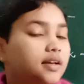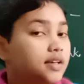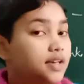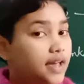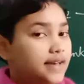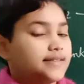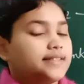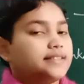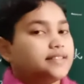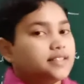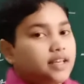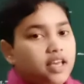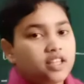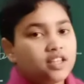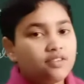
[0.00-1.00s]

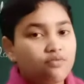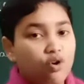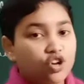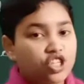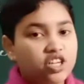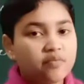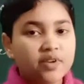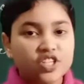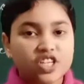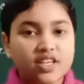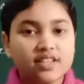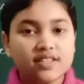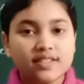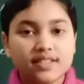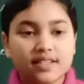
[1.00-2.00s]
Yes, in the washing
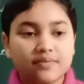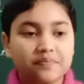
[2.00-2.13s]
machines.